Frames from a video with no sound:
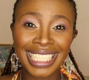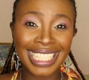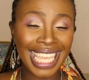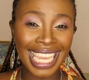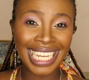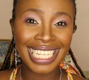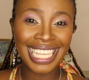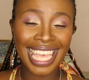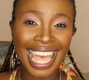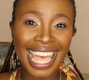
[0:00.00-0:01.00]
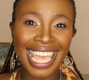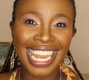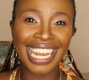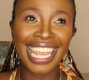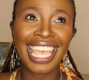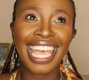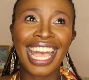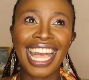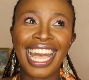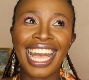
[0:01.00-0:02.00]
scared, and
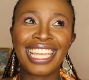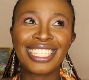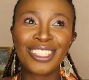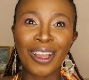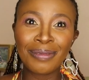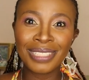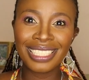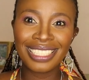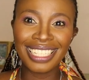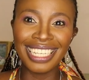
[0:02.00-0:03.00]
I stopped